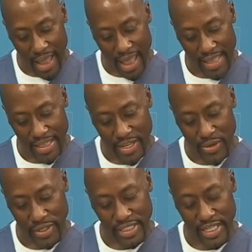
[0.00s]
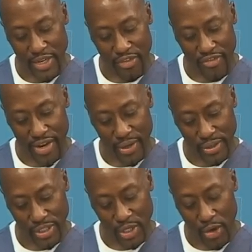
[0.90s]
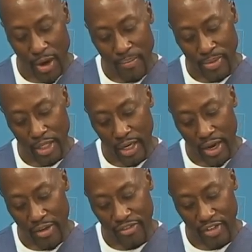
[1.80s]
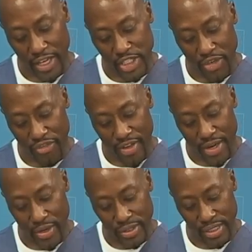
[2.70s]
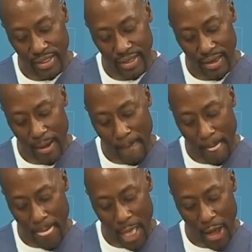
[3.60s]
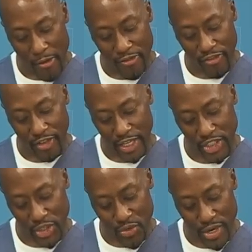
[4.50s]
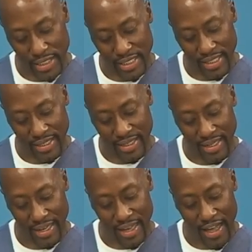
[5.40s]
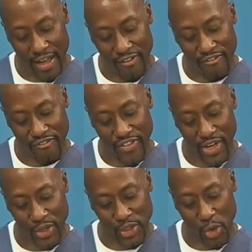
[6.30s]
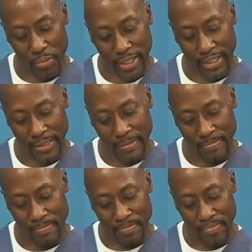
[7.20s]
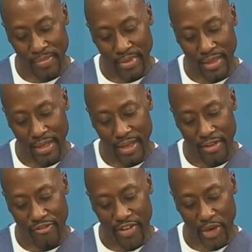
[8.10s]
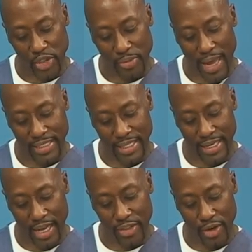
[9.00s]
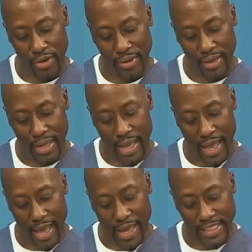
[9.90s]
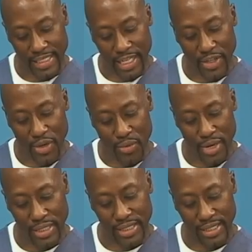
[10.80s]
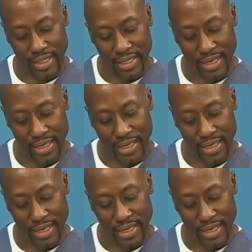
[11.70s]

and then you extend your fingers. So look, flex your fingers, flex your wrist, fingers open. Fingers back together, extend your wrist,